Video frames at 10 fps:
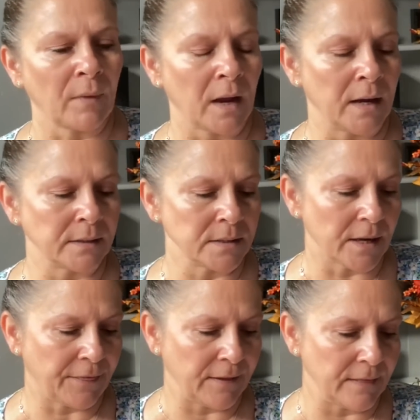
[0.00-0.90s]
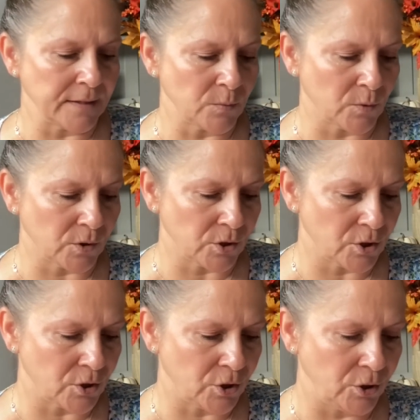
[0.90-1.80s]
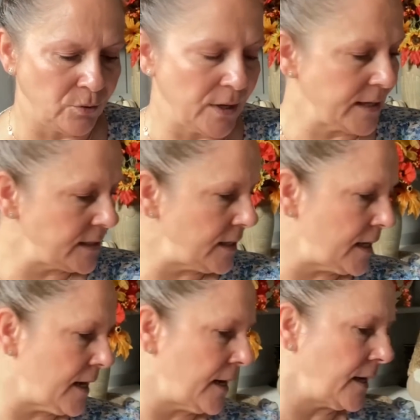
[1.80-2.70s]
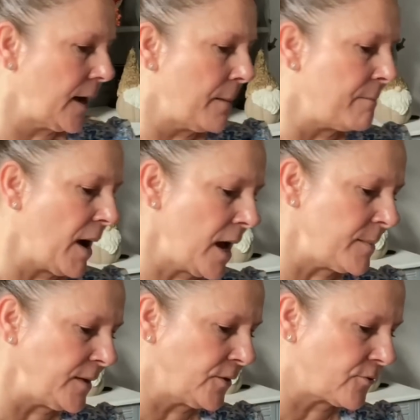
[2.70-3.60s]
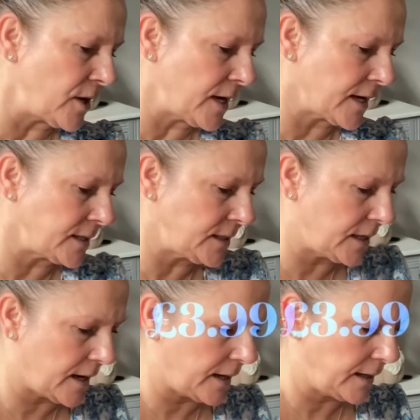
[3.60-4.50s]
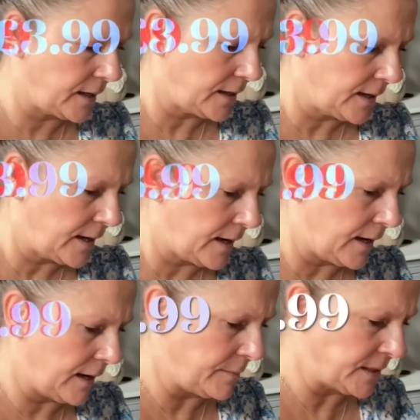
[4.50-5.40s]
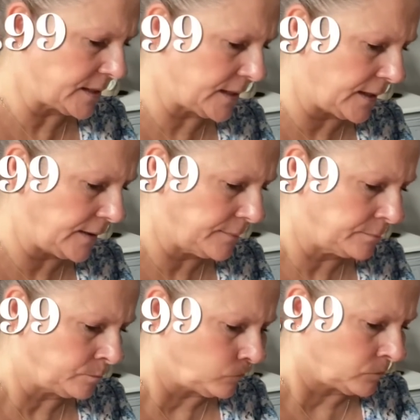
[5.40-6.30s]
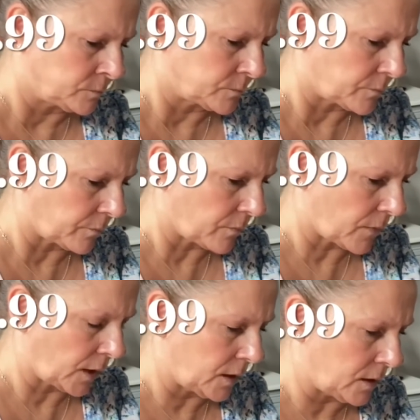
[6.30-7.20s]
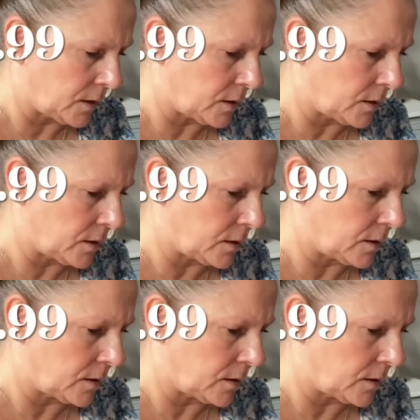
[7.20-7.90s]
And I think this was $2.99, might have been $3.99. Let me see. I